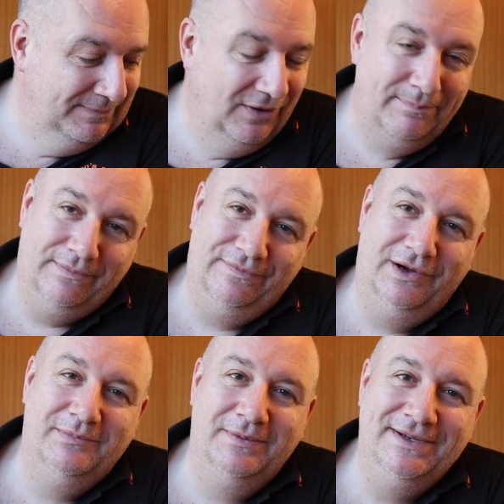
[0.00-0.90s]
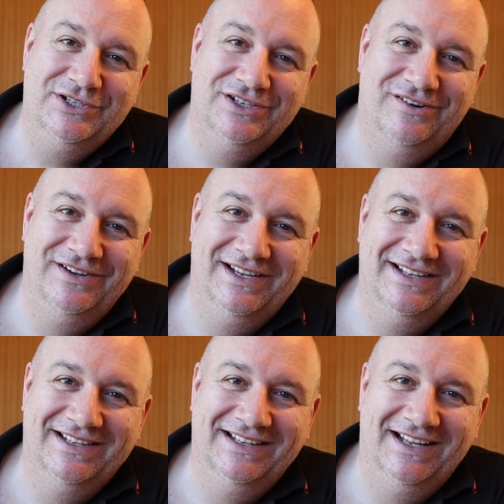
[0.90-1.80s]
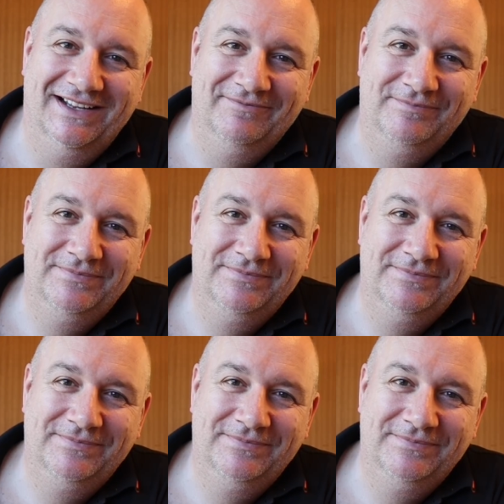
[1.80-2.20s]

but I prefer them a bit shinier than that.